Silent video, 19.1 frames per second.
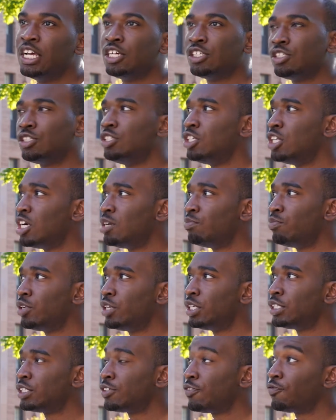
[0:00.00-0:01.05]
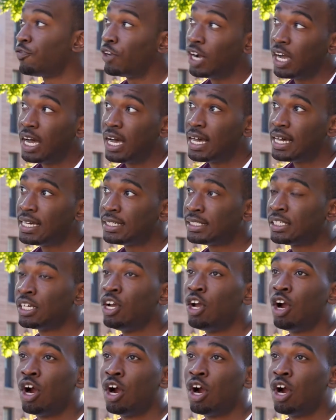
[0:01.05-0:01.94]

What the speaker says: So the numbers for us